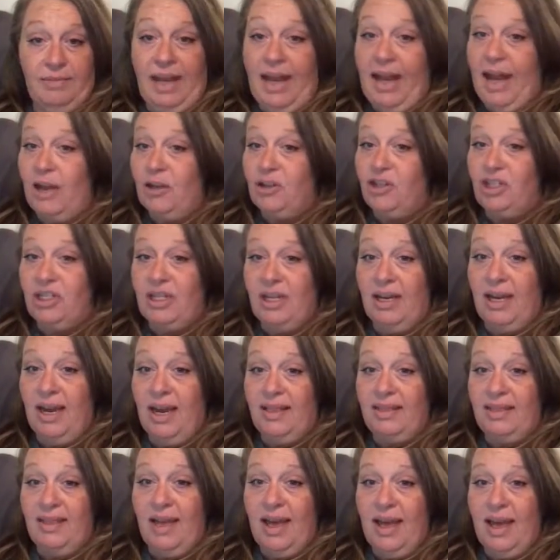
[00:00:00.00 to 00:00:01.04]
How she
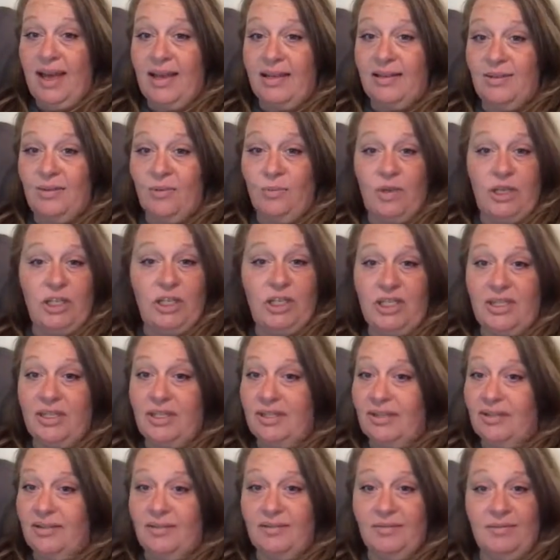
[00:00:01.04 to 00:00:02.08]
got that, we
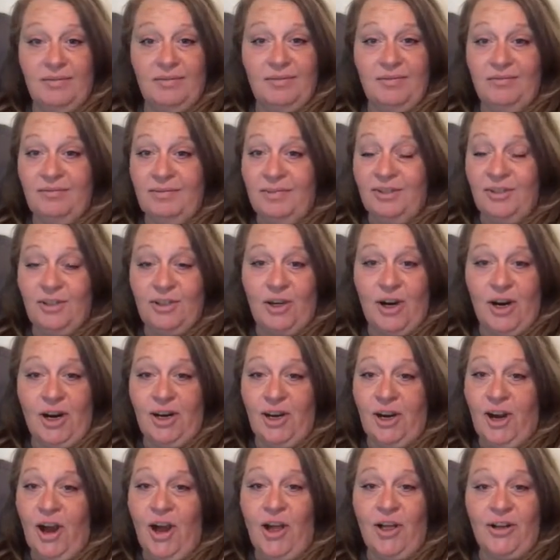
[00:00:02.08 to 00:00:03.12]
just
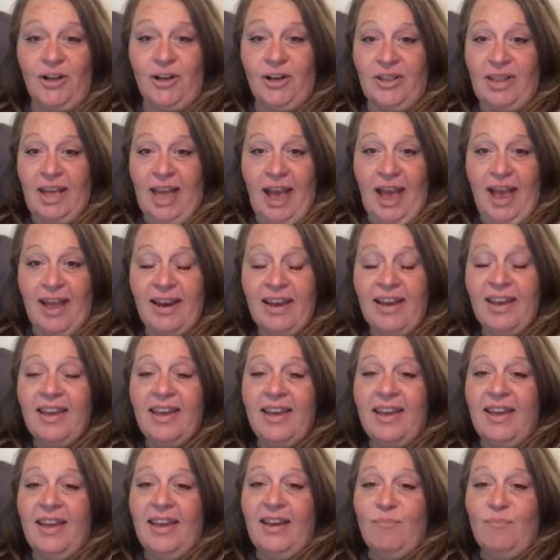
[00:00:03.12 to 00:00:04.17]
started calling her that.
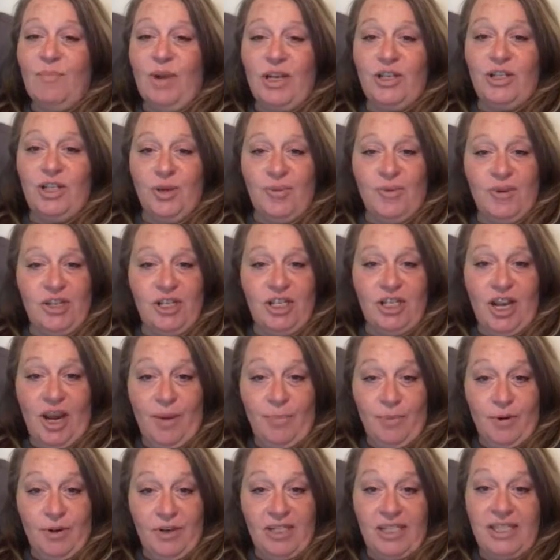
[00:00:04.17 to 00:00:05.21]
My German
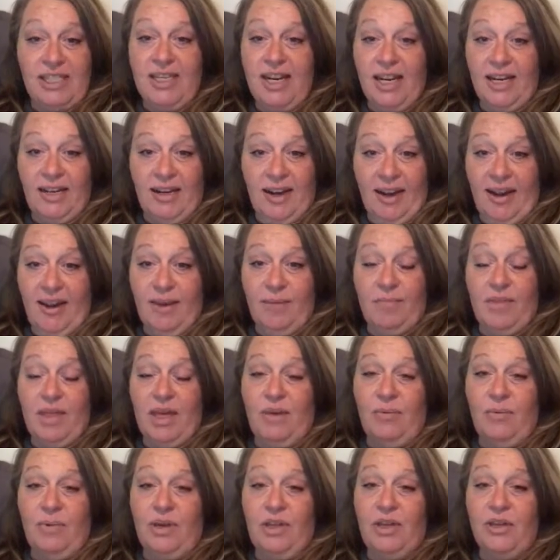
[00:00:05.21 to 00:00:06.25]
Shepherd's nickname
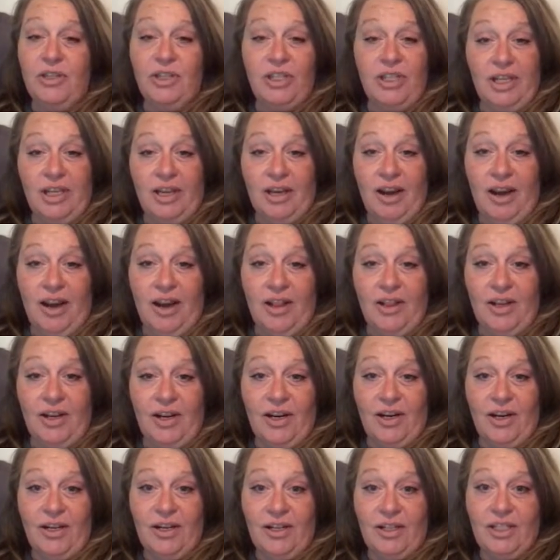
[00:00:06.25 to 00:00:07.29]
that we usually call
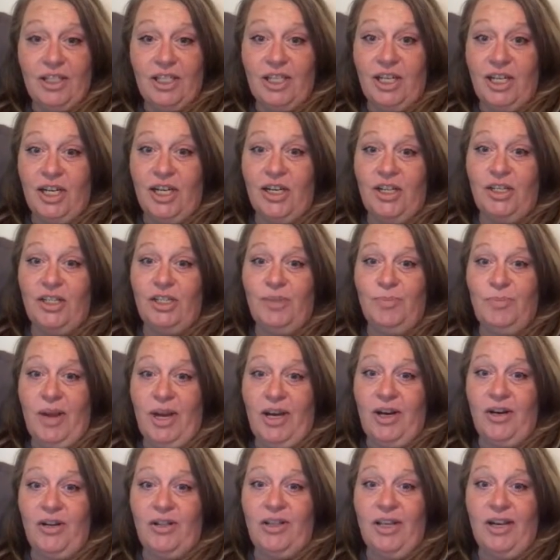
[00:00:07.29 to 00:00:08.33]
her, she knows
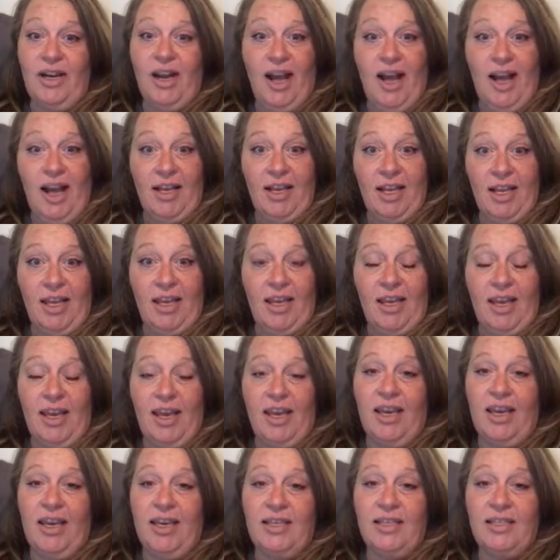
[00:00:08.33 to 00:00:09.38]
better than Holly,
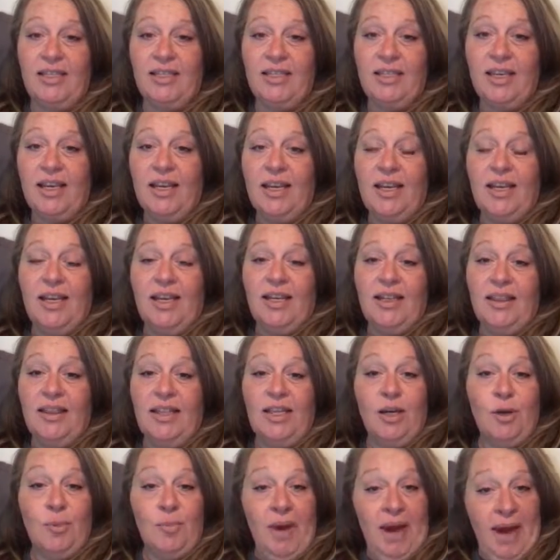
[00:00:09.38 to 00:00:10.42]
is
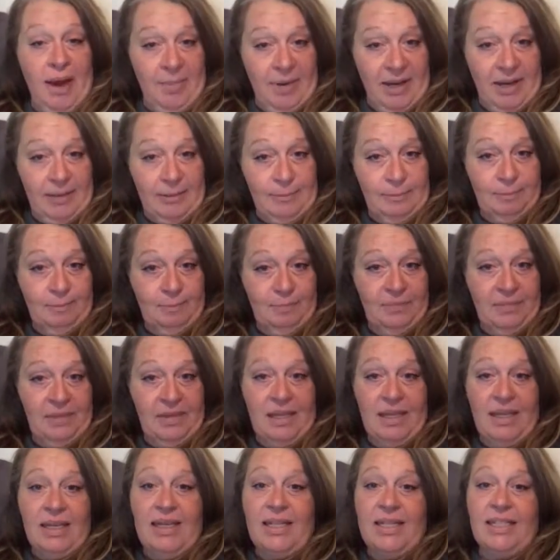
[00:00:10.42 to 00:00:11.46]
Lil Mama.
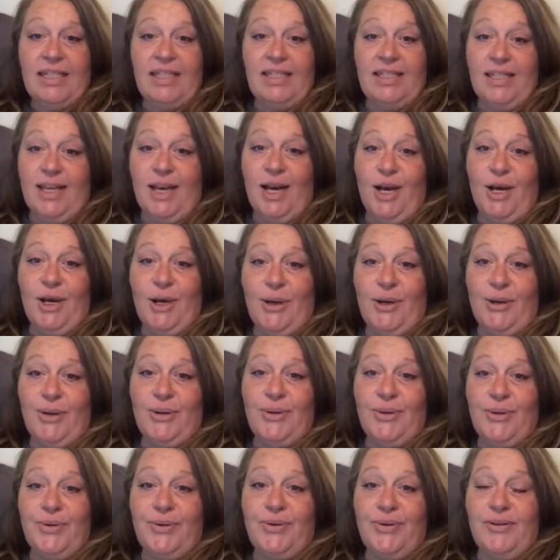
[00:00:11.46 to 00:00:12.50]

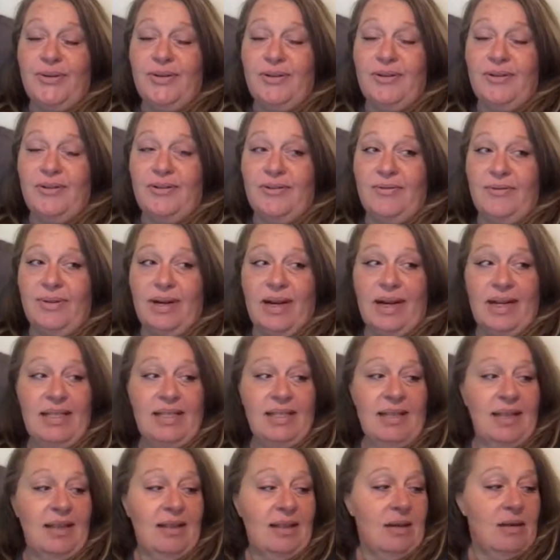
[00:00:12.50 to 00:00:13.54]
So when I
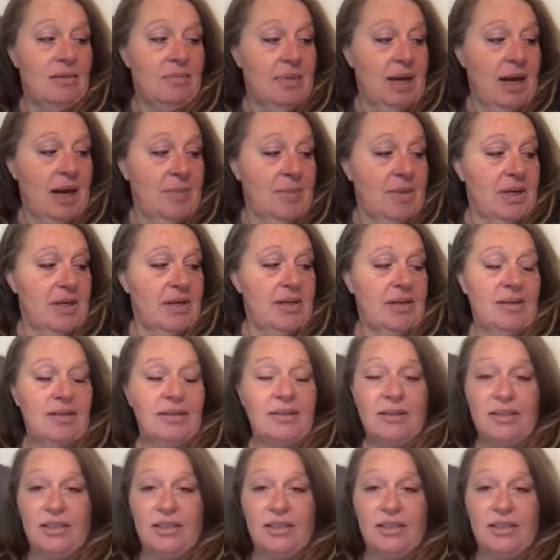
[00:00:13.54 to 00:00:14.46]
say Lil Mama,